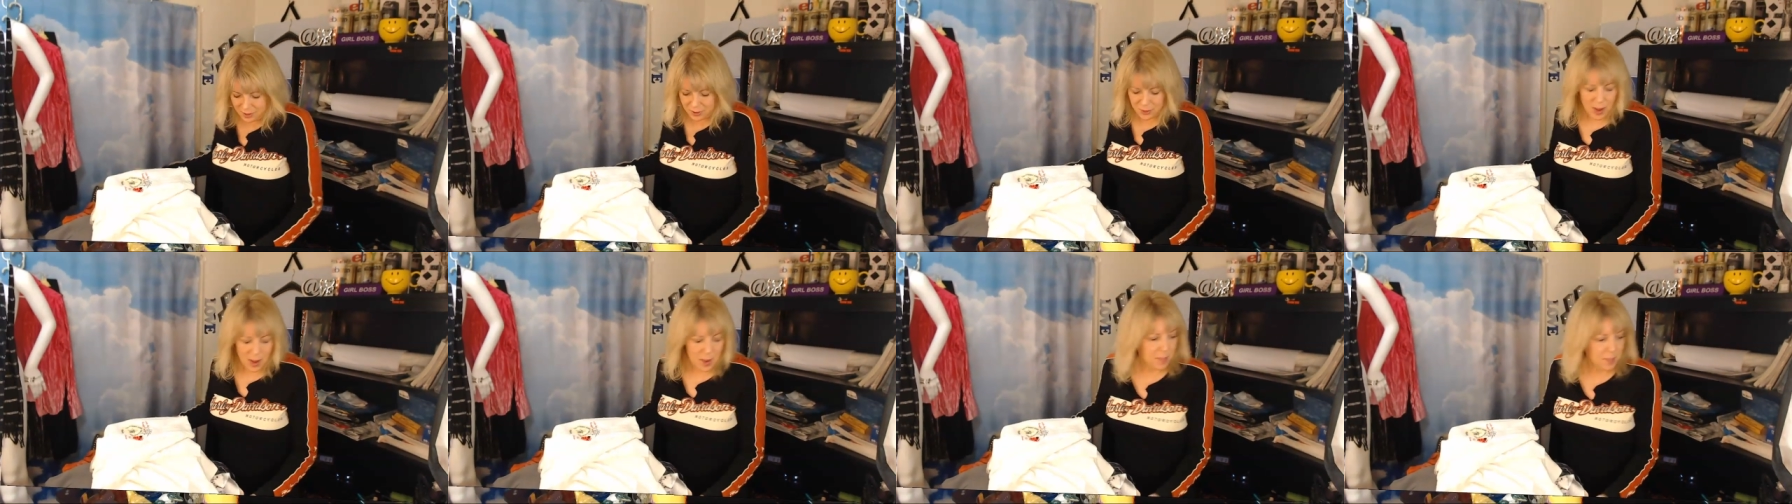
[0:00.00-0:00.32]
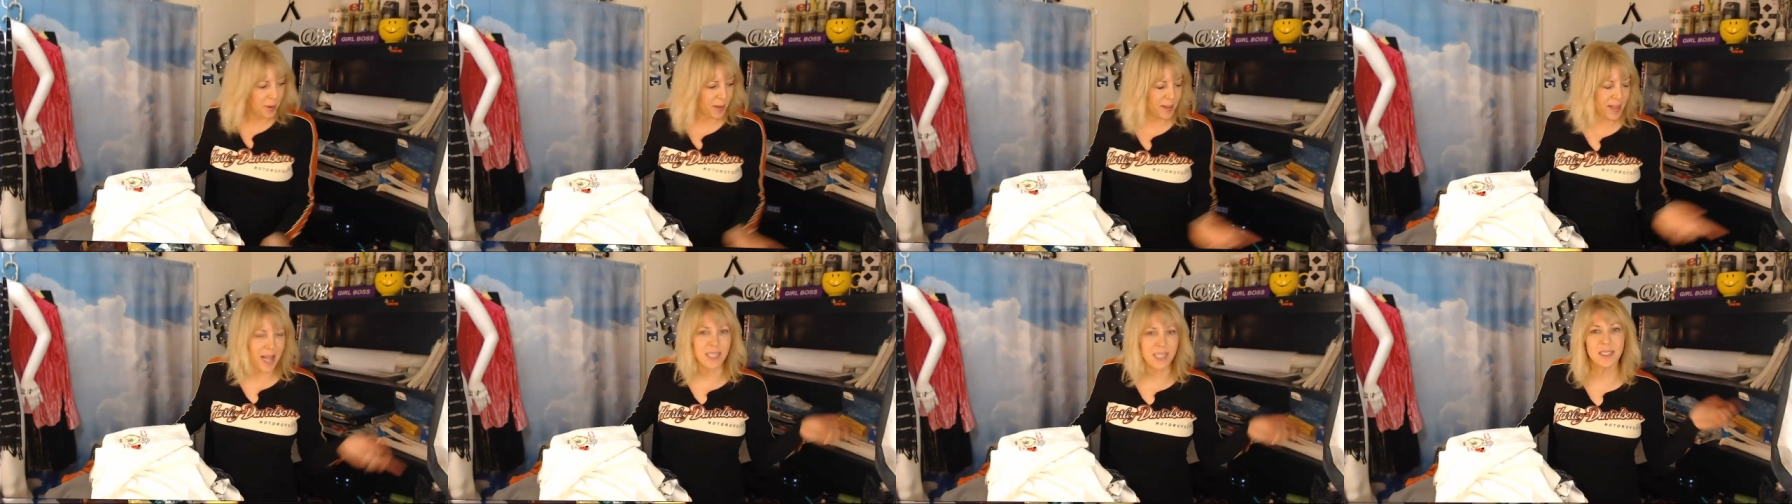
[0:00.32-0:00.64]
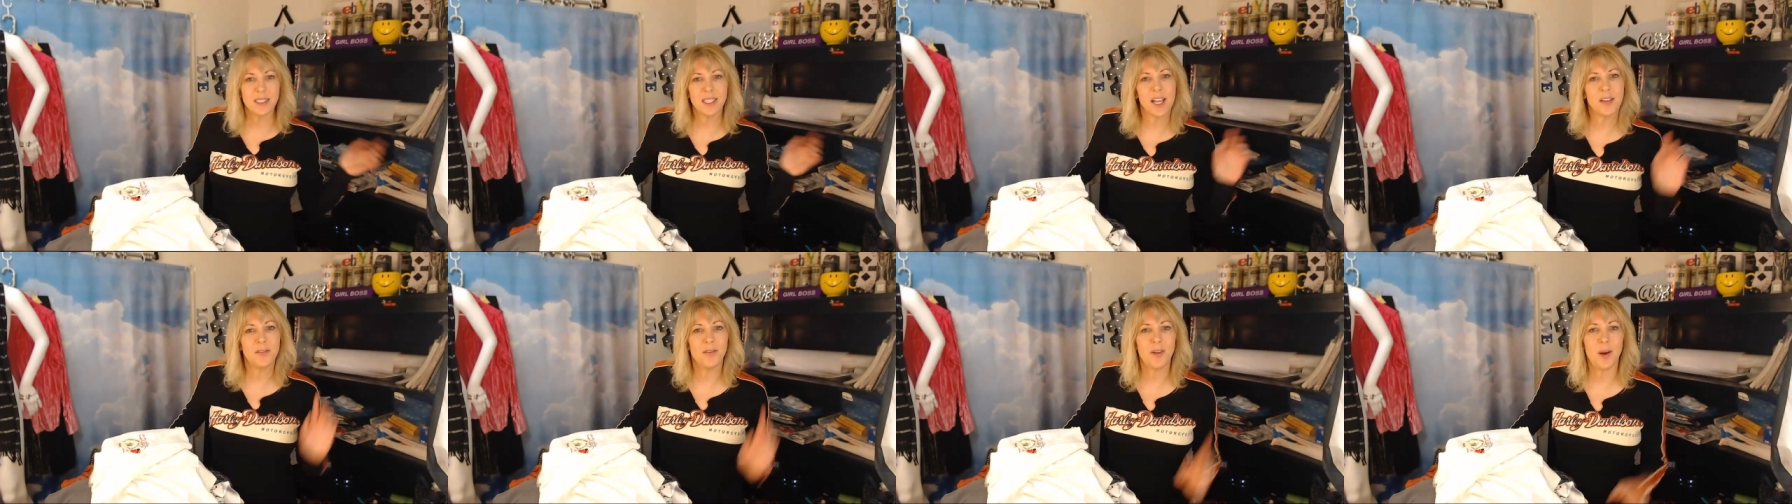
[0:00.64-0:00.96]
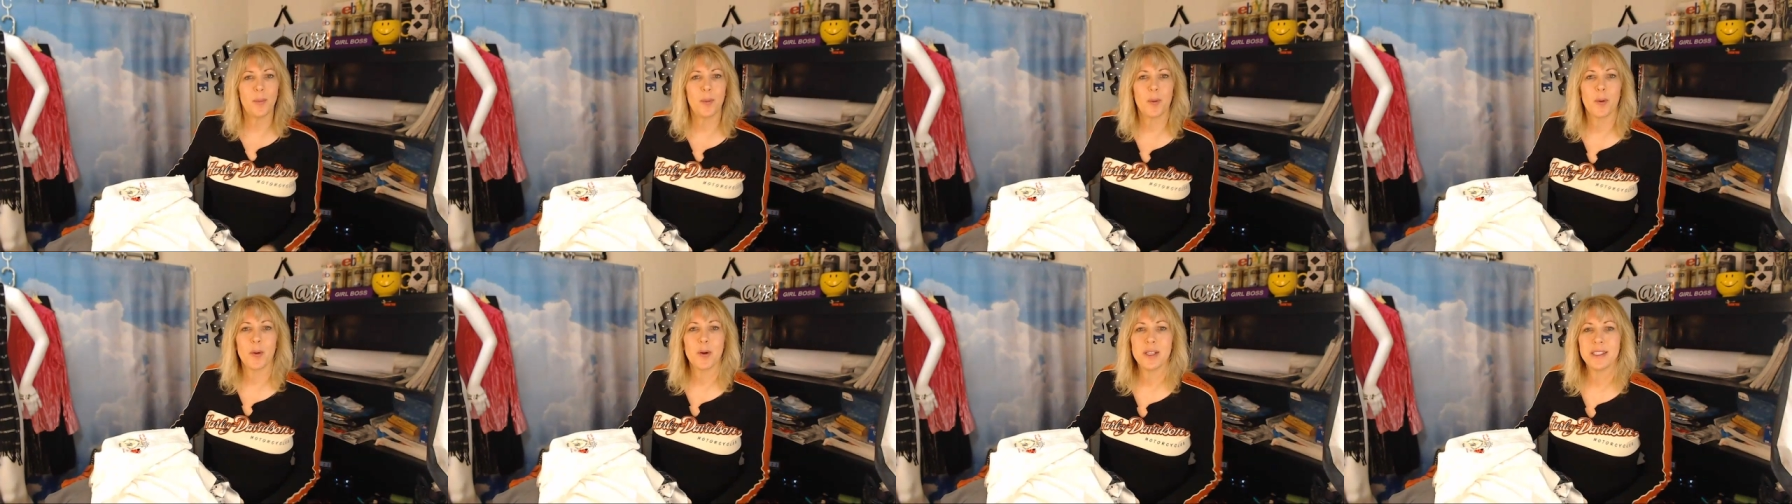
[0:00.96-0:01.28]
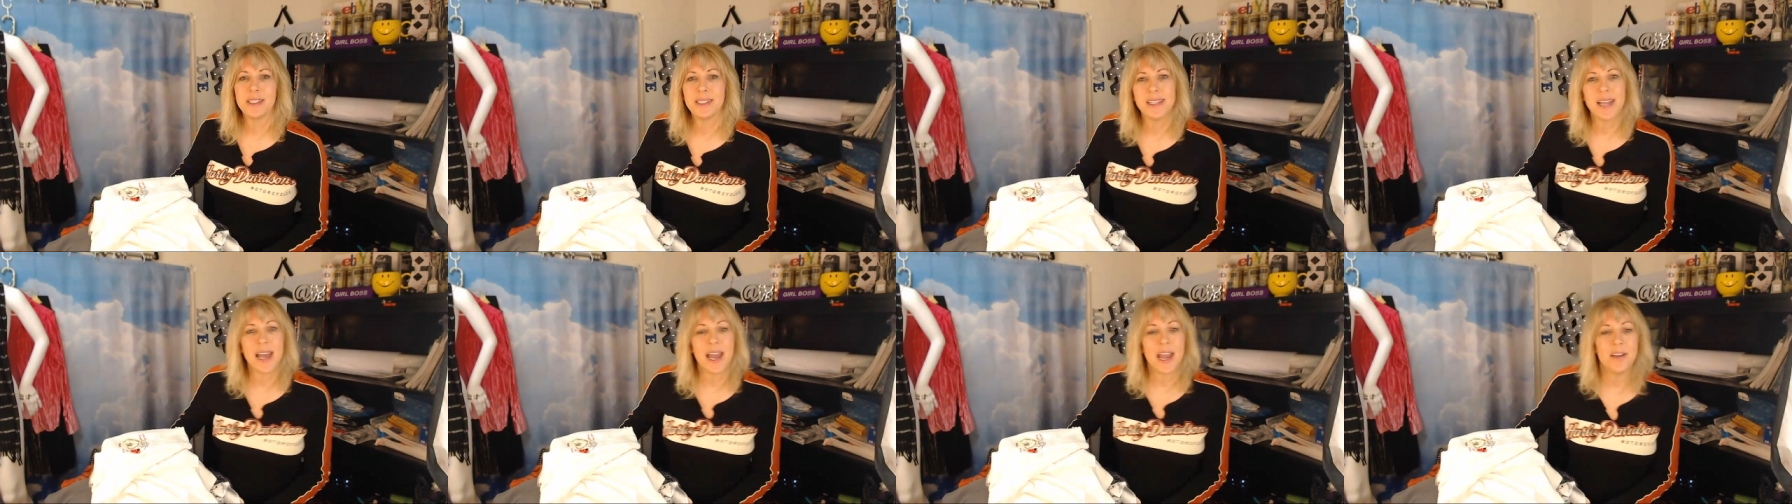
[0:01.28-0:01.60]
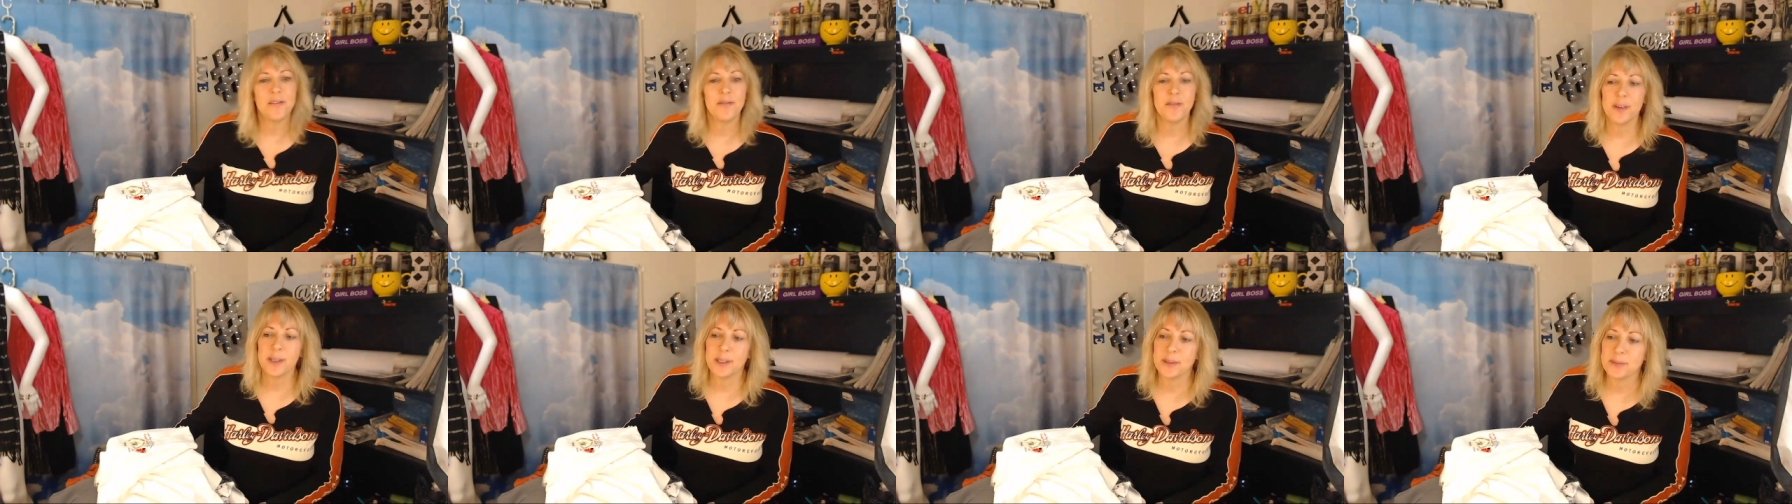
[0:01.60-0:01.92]
So I put that stuff up where it's
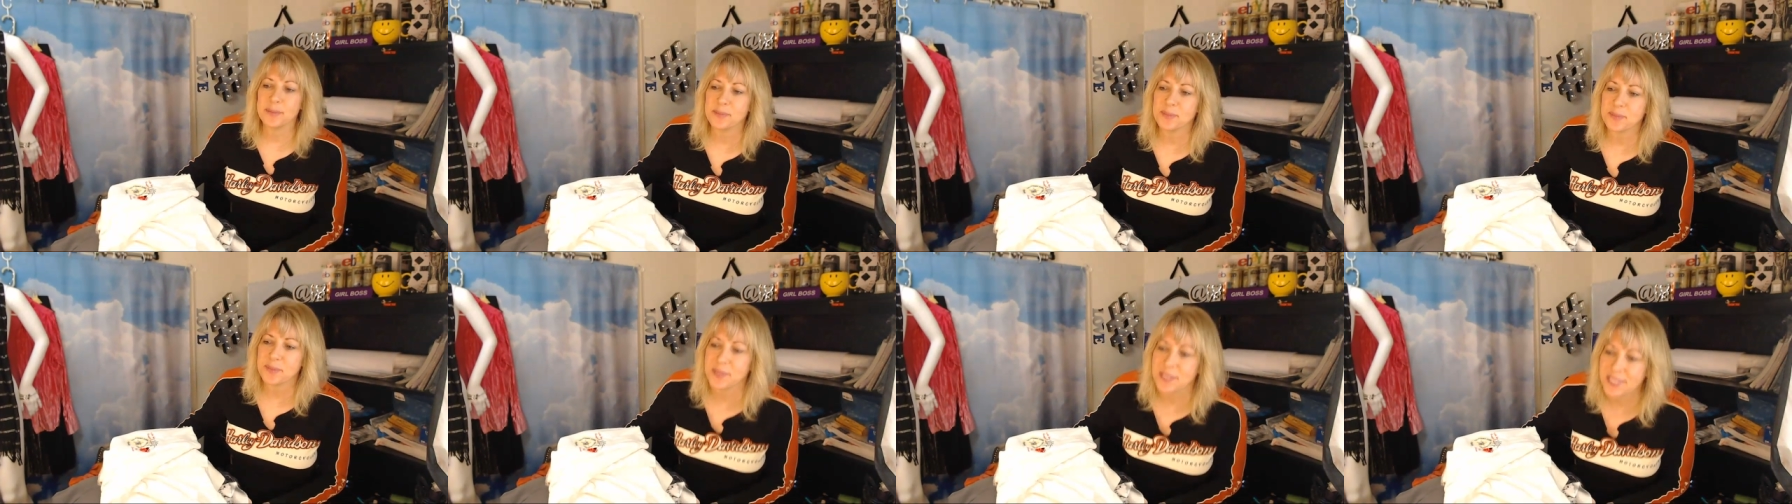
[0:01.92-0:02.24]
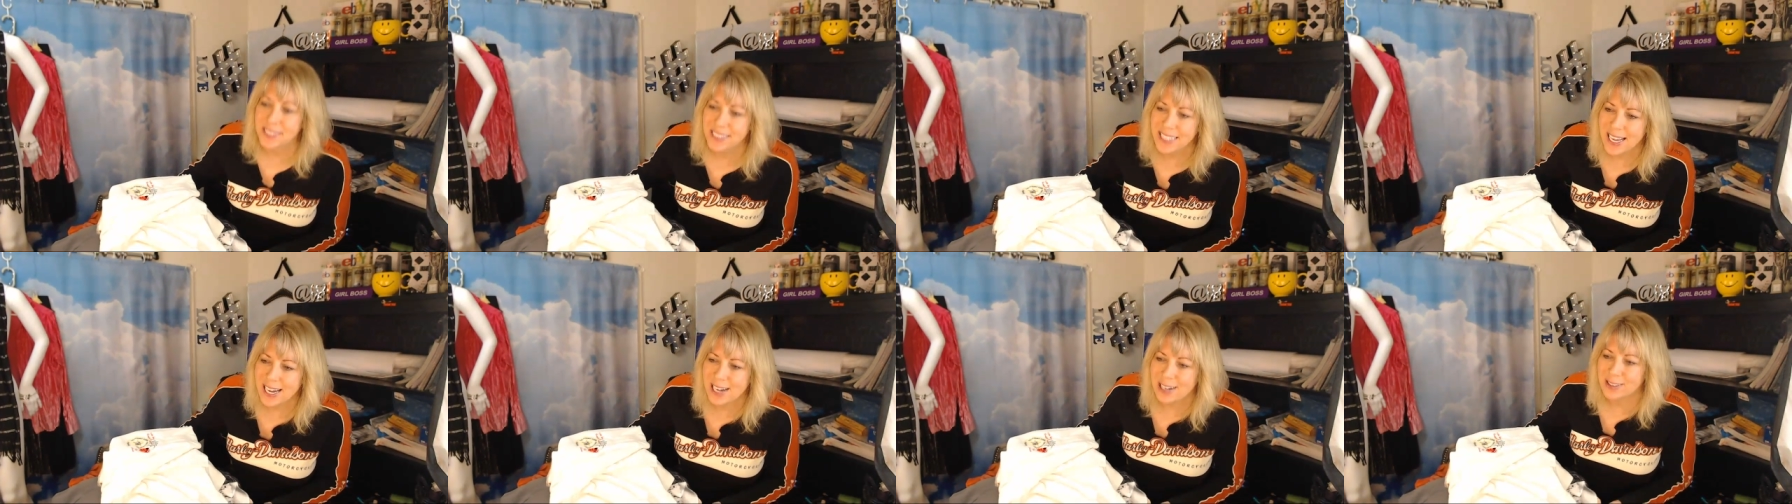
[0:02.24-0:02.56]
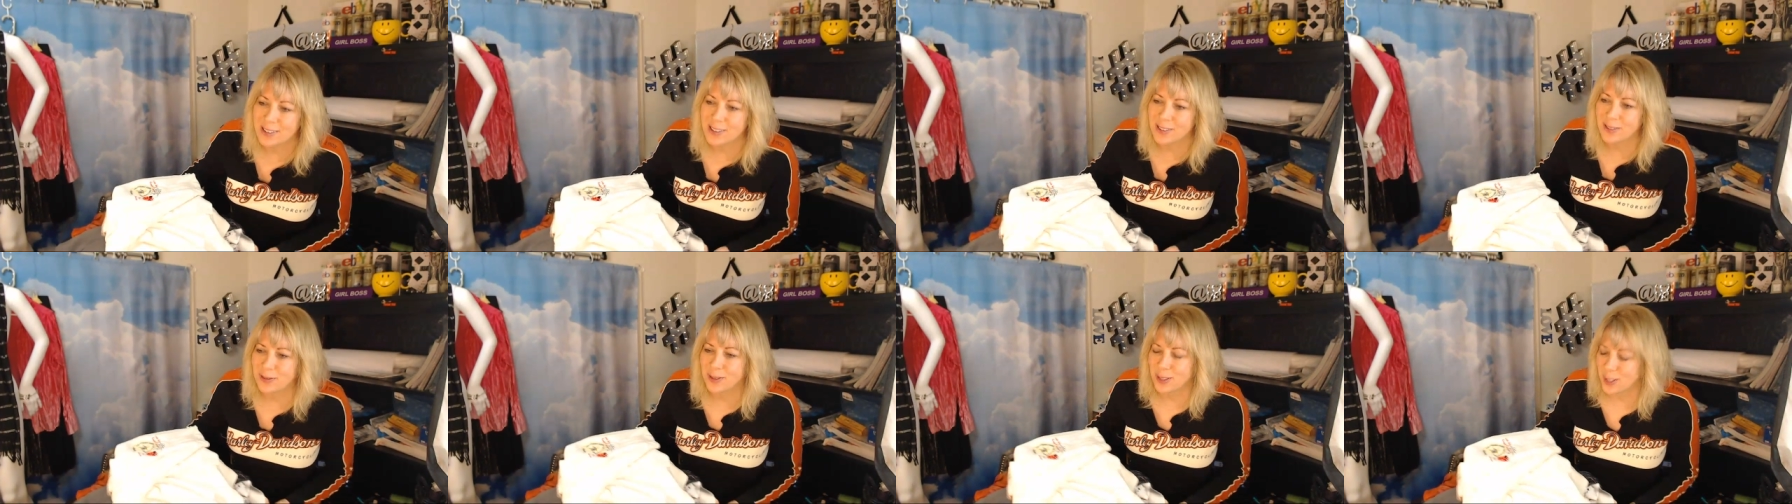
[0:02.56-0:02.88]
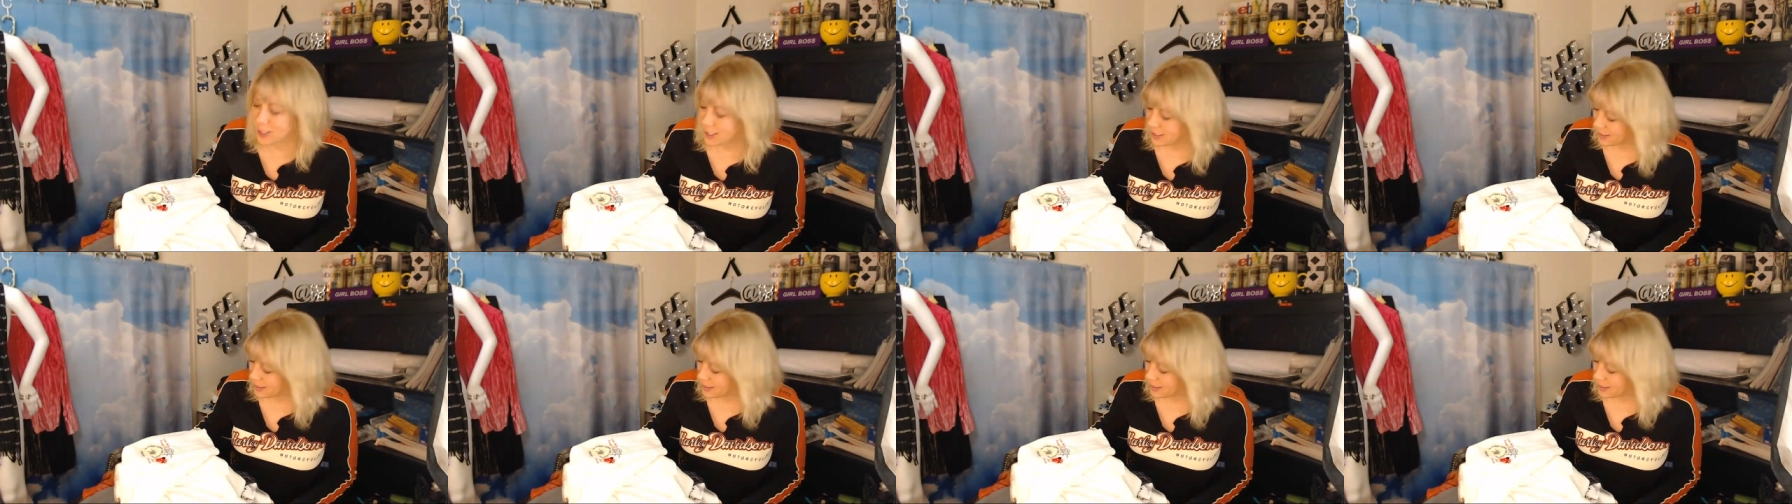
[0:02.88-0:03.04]
safe. And now we'll oh,